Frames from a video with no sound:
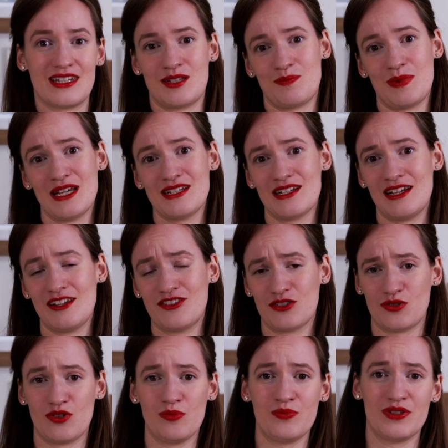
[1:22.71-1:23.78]
especially to
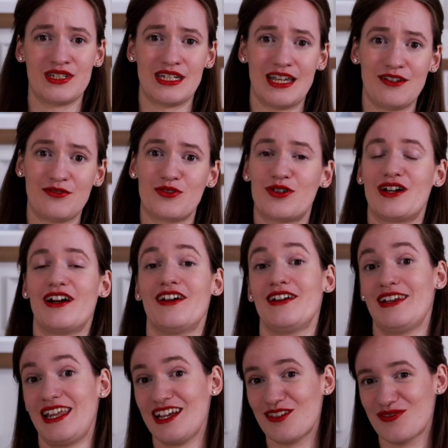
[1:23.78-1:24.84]
compensate for our
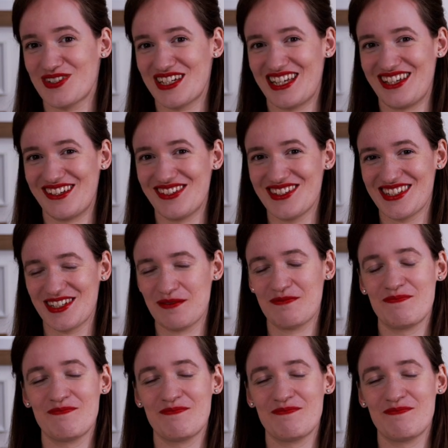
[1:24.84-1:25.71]
lack of skills,